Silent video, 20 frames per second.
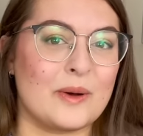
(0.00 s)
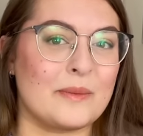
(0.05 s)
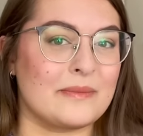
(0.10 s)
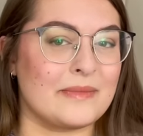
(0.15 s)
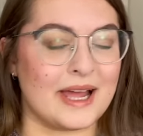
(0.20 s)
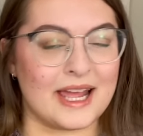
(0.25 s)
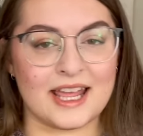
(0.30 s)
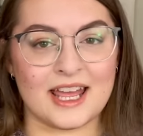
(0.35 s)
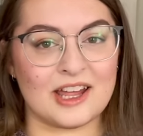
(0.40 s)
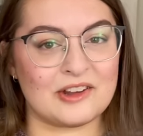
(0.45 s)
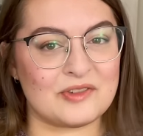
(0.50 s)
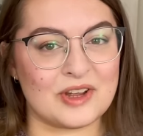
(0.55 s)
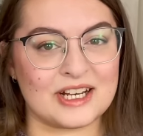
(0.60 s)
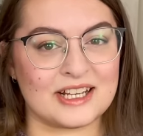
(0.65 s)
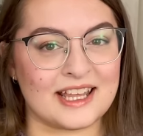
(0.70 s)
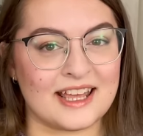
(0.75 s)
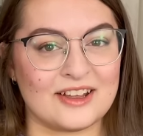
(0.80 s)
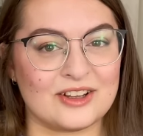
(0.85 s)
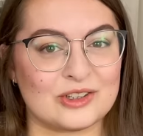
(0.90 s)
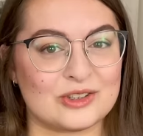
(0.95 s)
my Advent
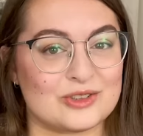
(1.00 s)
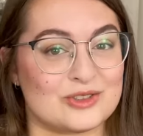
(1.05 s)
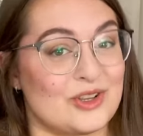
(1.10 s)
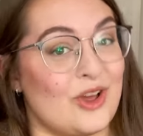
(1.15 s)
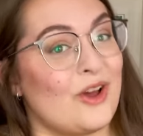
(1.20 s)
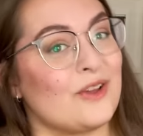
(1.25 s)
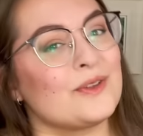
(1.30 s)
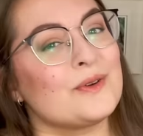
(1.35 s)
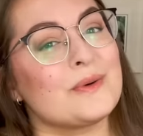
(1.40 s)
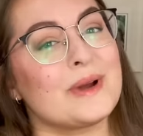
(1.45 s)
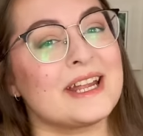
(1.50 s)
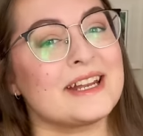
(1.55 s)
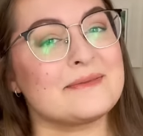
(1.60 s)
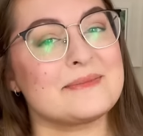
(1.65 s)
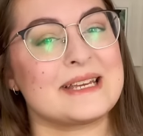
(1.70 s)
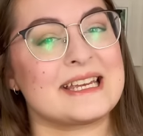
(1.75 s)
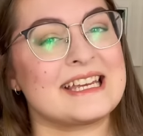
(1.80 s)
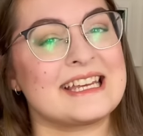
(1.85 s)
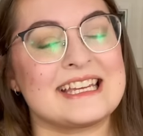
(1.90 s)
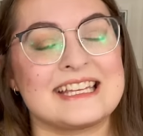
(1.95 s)
calendar is on the way to
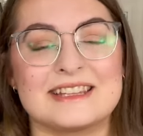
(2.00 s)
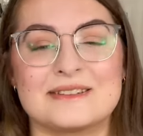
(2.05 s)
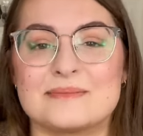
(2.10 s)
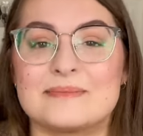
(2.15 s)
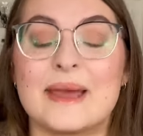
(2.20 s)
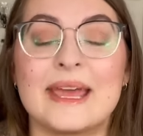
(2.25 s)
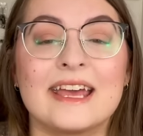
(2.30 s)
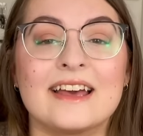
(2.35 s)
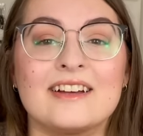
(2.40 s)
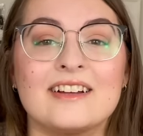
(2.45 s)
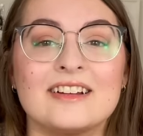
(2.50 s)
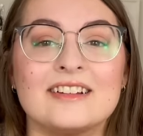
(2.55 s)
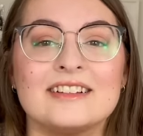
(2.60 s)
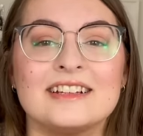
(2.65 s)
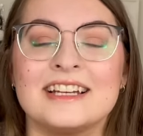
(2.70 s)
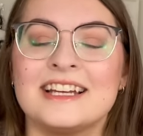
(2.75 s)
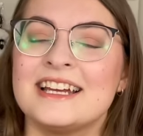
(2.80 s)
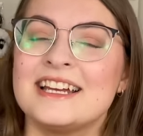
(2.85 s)
me in the mail,